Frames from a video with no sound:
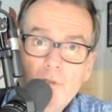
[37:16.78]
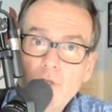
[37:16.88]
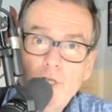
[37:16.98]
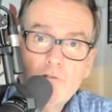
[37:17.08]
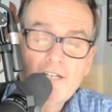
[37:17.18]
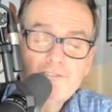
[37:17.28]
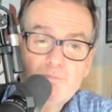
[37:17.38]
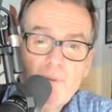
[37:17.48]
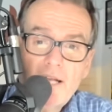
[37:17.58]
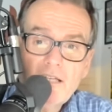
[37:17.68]
In
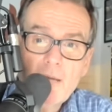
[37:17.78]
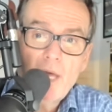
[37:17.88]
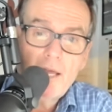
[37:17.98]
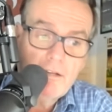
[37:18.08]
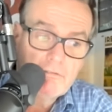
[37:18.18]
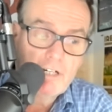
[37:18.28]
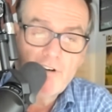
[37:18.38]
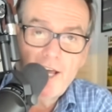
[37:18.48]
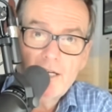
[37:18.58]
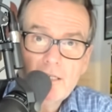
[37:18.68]
retrospect, I may
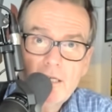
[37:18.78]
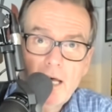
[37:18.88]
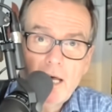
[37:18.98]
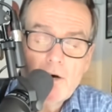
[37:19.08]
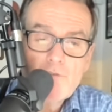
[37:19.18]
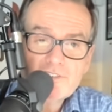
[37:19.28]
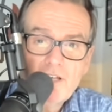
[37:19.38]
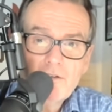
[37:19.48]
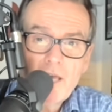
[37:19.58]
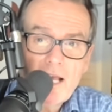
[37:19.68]
regret
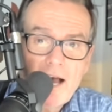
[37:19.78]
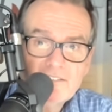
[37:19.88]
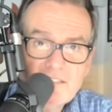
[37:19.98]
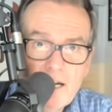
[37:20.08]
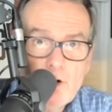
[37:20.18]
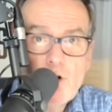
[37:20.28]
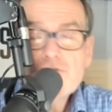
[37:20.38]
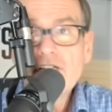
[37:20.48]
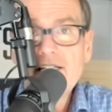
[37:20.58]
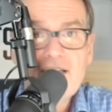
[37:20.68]
overselling a guy who's not
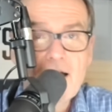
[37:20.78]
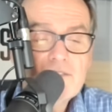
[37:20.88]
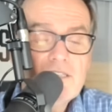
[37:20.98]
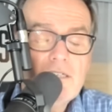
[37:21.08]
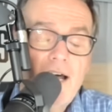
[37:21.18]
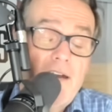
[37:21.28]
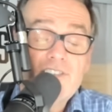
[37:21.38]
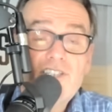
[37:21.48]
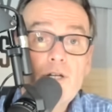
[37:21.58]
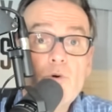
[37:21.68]
overly talented. I never
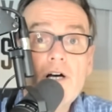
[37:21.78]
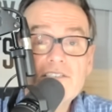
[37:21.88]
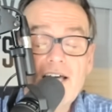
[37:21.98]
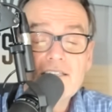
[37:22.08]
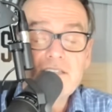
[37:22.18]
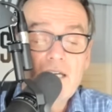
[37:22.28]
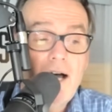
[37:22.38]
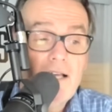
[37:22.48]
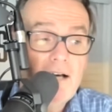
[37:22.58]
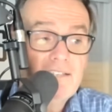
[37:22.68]
said he was, actually.
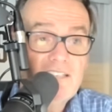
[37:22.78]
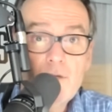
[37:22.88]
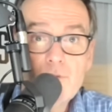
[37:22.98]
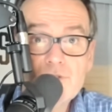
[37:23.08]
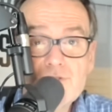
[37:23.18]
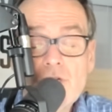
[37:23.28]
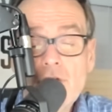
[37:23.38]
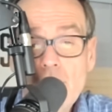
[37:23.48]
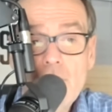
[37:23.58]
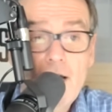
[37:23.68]
I thought he was
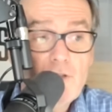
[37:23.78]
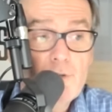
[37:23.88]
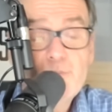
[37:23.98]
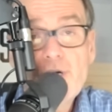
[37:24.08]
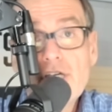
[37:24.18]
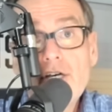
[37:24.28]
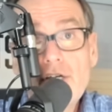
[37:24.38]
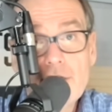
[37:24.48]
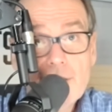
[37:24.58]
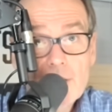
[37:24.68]
pretty
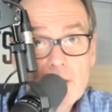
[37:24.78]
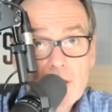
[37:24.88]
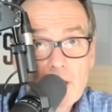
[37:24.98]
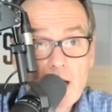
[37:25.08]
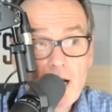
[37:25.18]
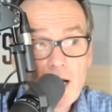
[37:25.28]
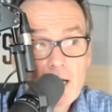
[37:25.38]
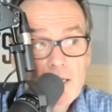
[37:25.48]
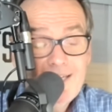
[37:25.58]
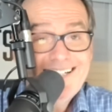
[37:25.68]
good
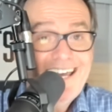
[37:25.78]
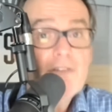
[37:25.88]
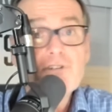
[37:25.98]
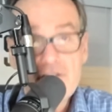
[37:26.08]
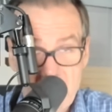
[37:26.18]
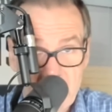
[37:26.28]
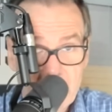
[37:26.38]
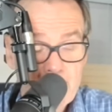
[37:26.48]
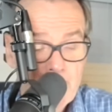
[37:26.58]
in everything.